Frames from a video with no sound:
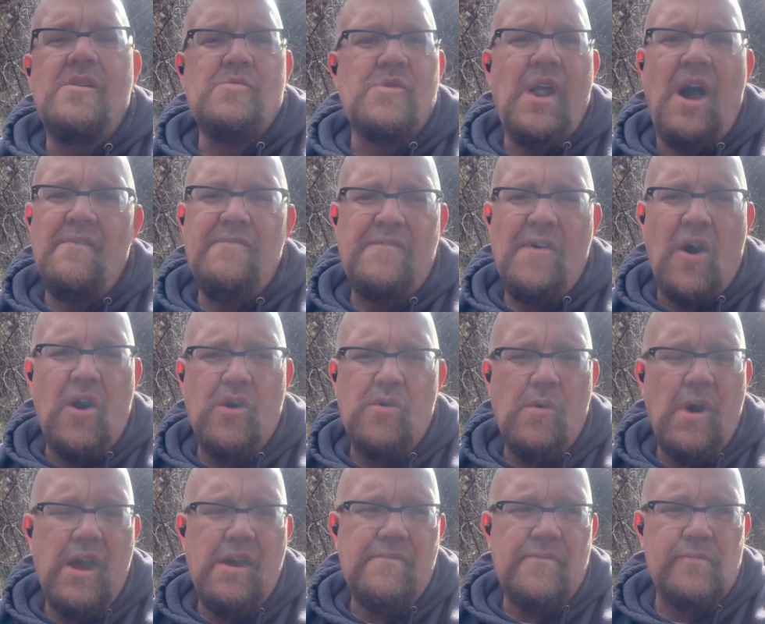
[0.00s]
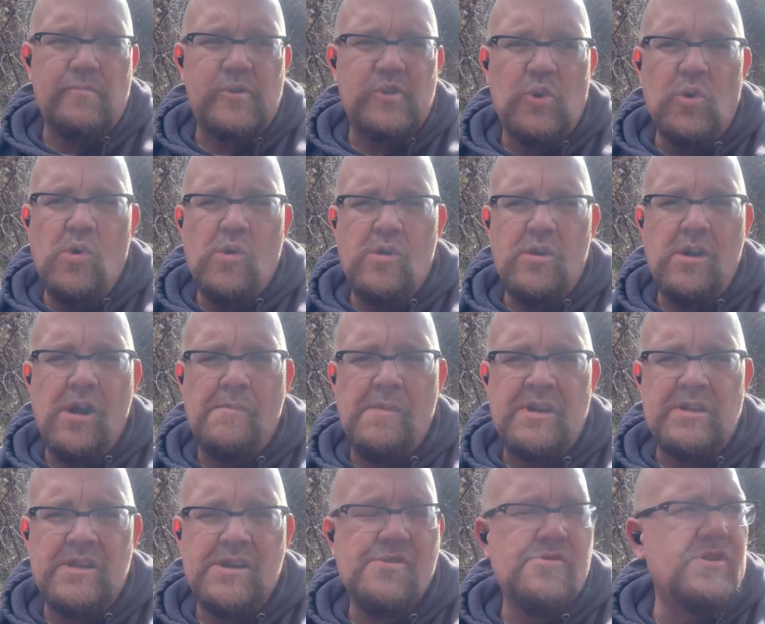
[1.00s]
we're not far away from school. I
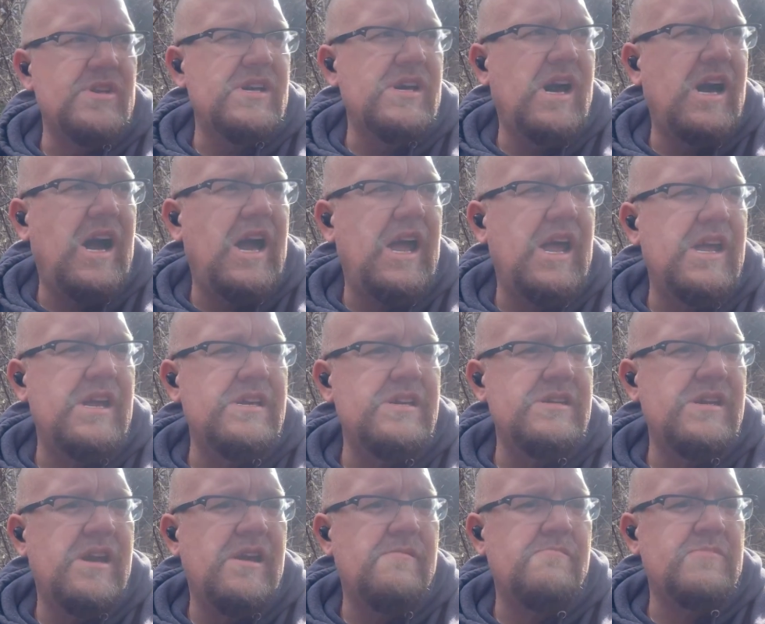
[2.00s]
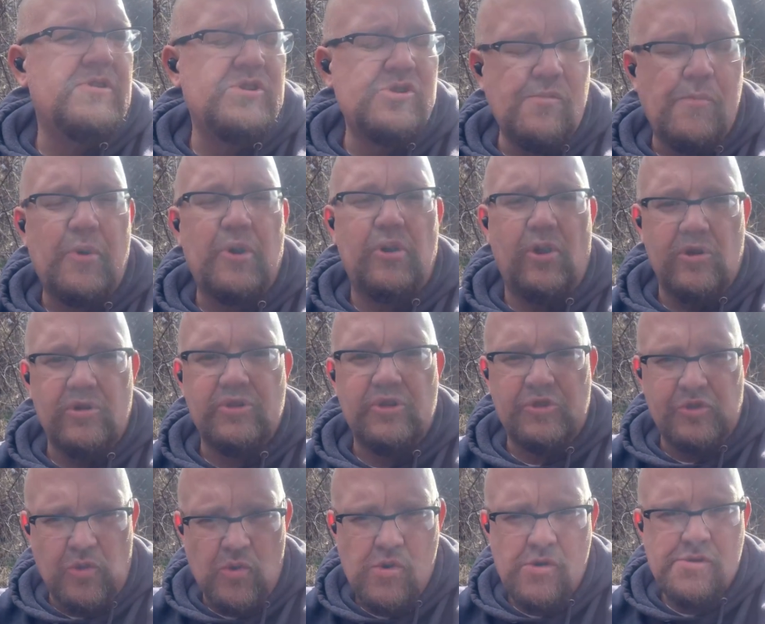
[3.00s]
mean, literally, I am super close to
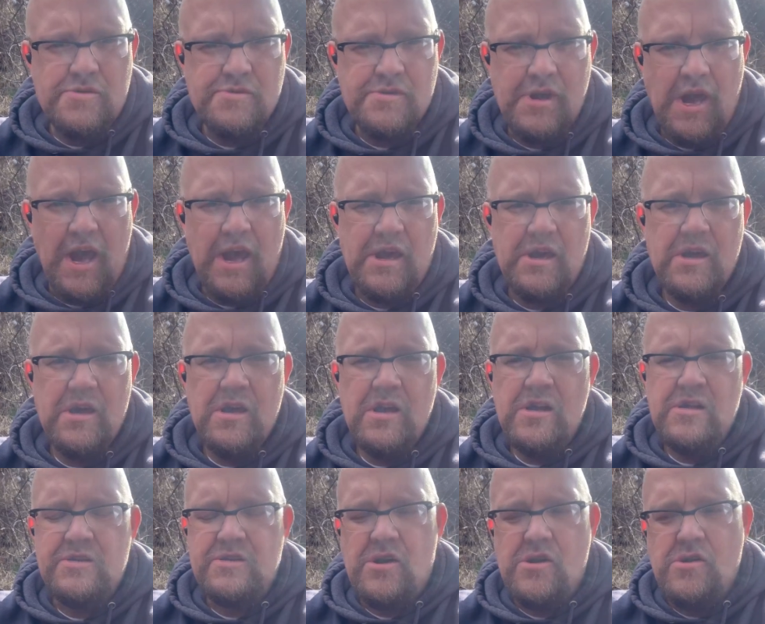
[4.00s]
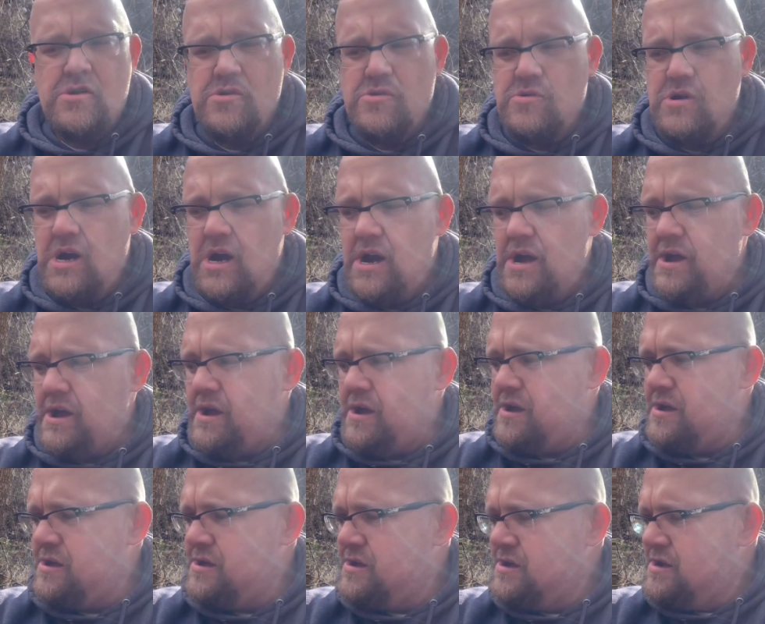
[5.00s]
school. Okay, so
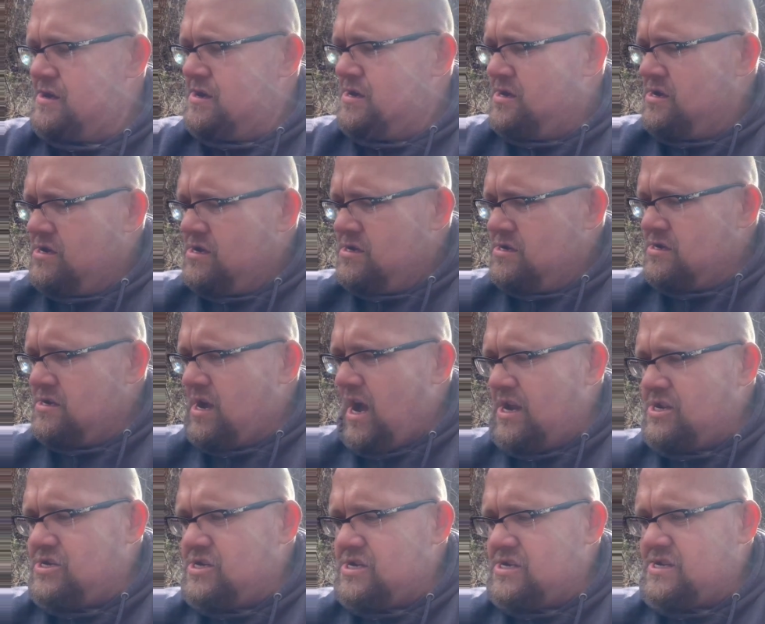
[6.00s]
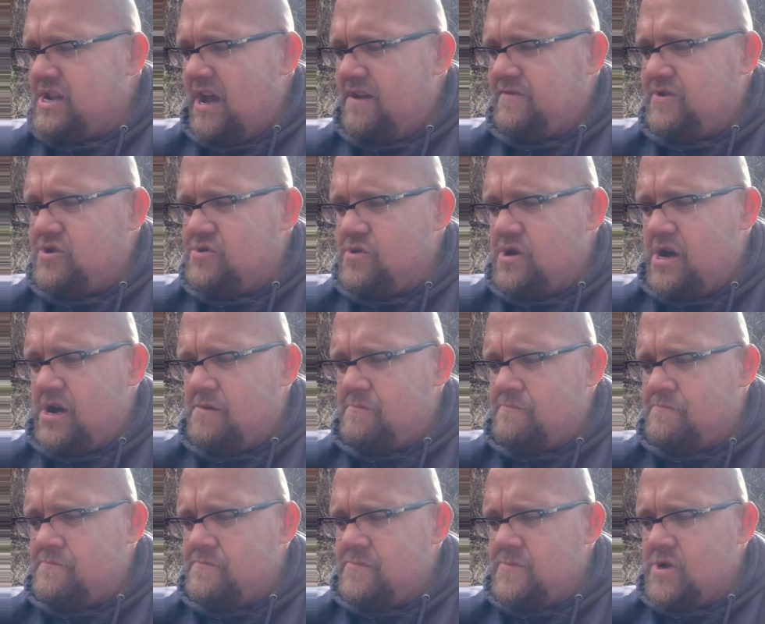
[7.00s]
guys, you just have
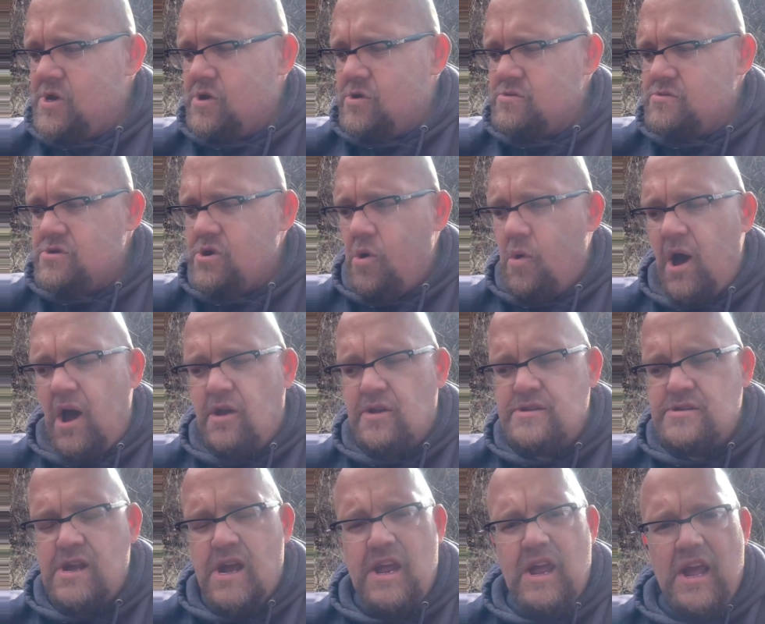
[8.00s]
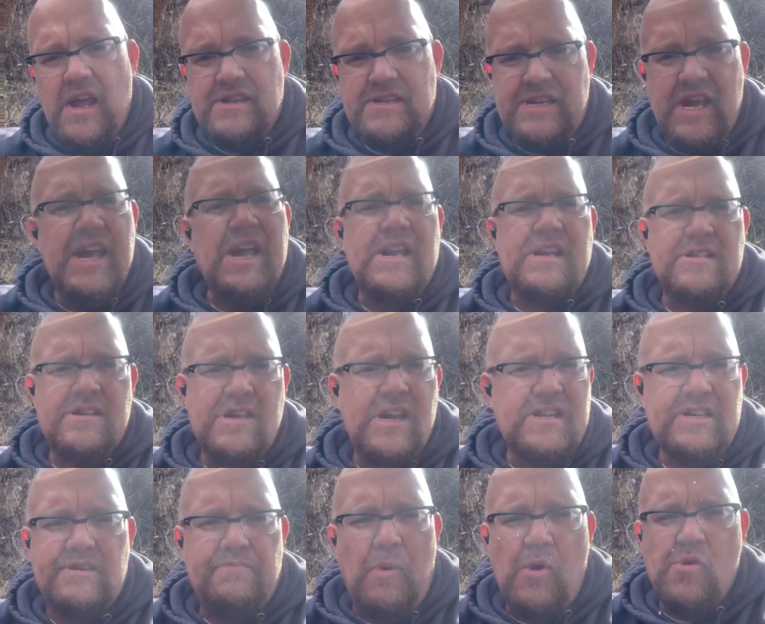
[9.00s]
to go out and dig,
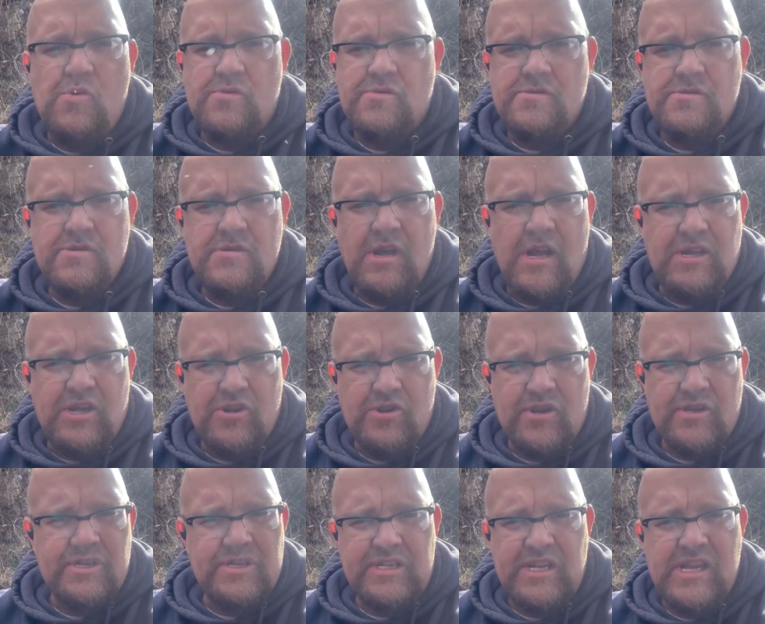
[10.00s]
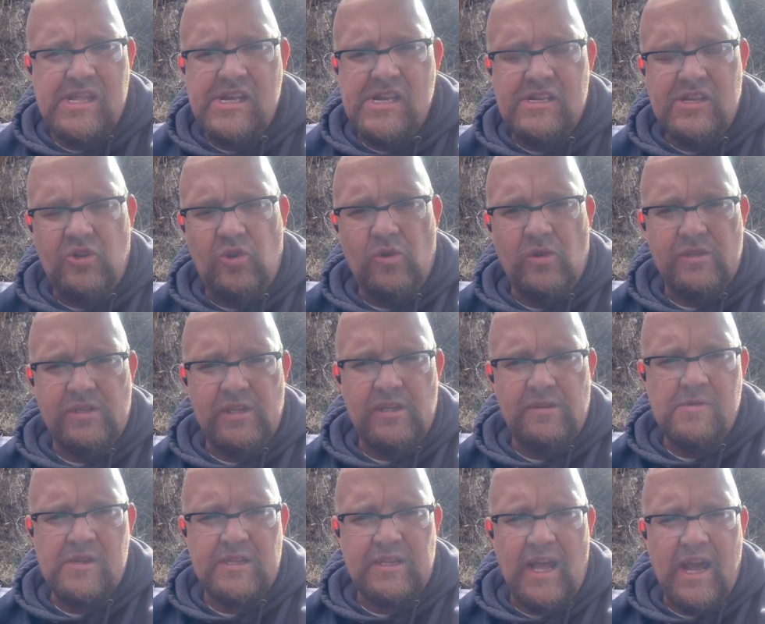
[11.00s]
get a spoon. Like, you're gonna see these tools
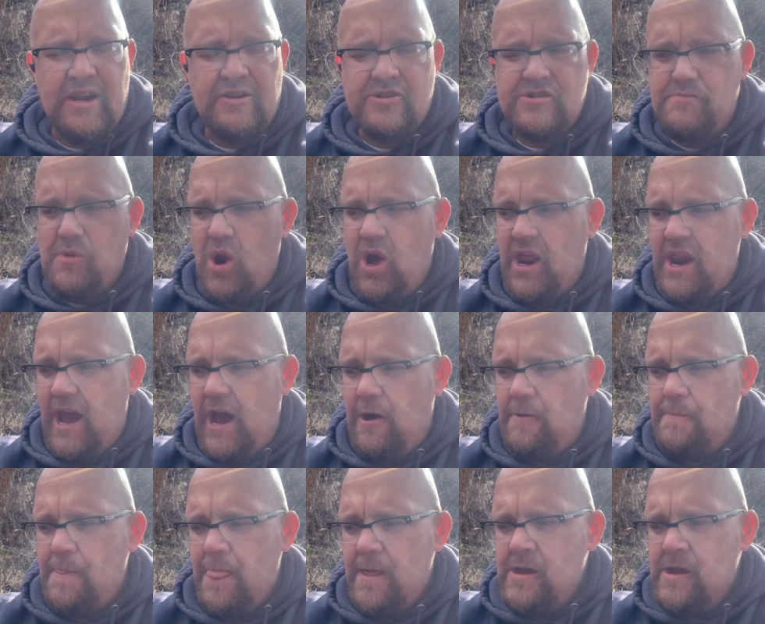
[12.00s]
that Miss Landers brought out.